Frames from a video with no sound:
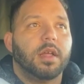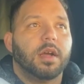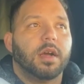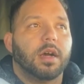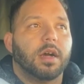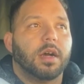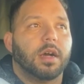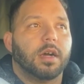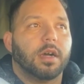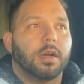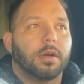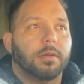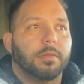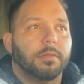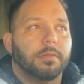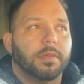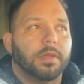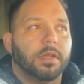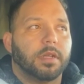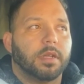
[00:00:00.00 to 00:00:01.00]

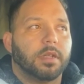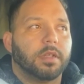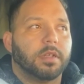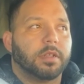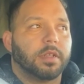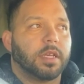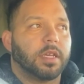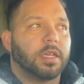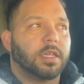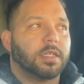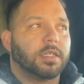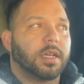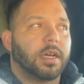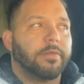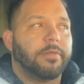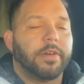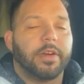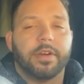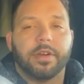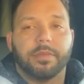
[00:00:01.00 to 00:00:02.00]
The other thing is
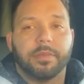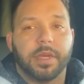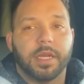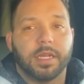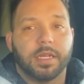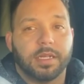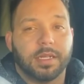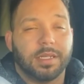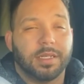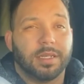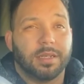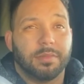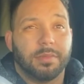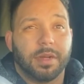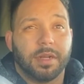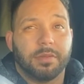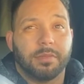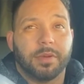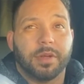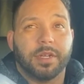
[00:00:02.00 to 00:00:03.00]
I've already made a decent
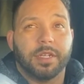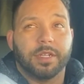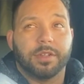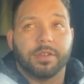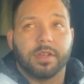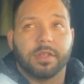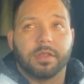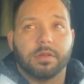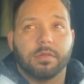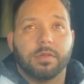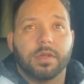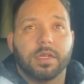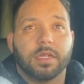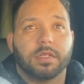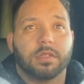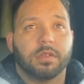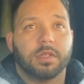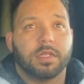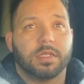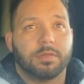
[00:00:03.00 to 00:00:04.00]
amount of money throughout the week,
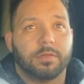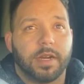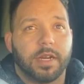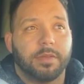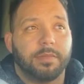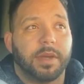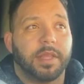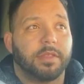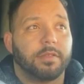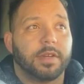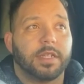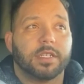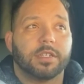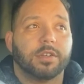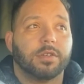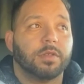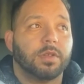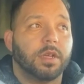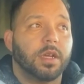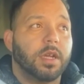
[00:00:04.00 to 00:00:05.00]
so it's right in my
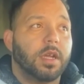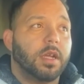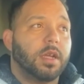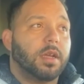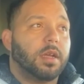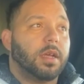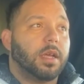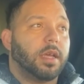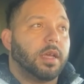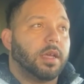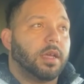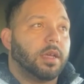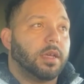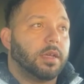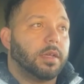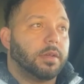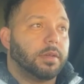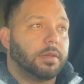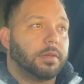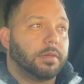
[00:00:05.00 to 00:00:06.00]
threshold,
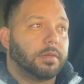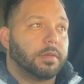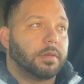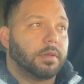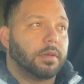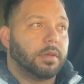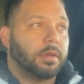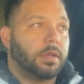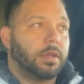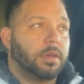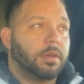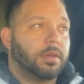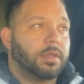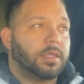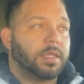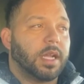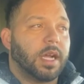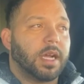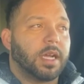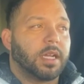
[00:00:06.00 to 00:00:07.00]
and you know,
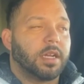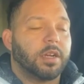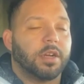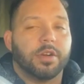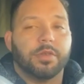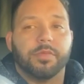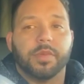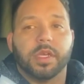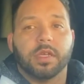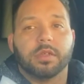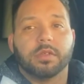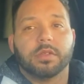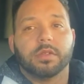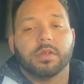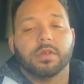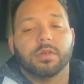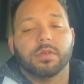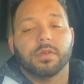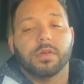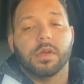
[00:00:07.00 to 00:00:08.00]
it's not going to hurt me.
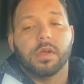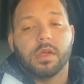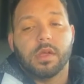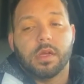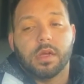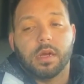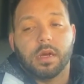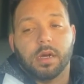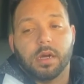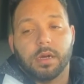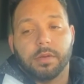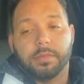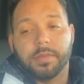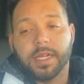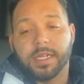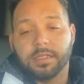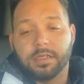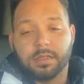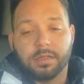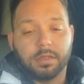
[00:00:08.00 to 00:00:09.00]
So
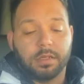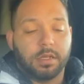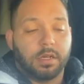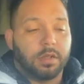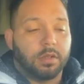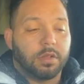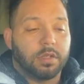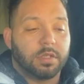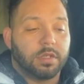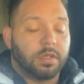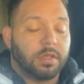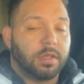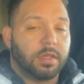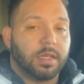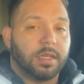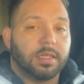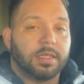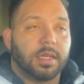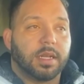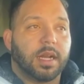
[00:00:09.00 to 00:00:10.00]
that's, you know, those are the
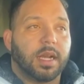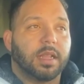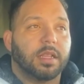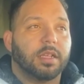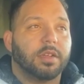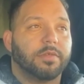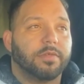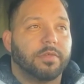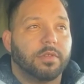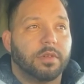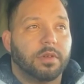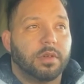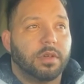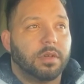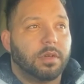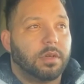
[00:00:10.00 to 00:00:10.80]
things that I look for.